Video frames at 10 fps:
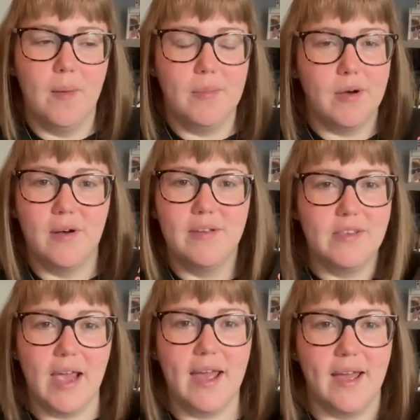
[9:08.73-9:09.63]
But
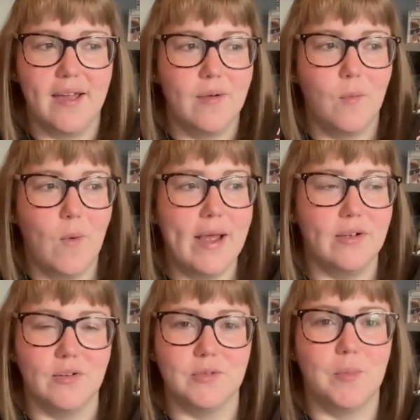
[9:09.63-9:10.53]
yeah,
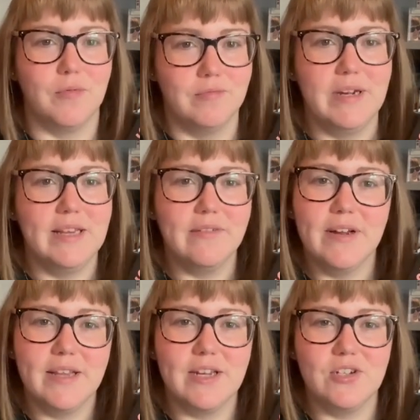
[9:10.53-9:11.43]
wild, but
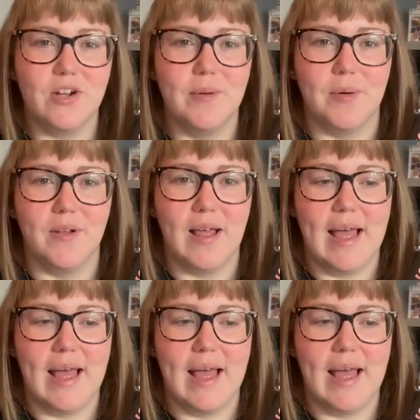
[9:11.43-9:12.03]
really enjoyable.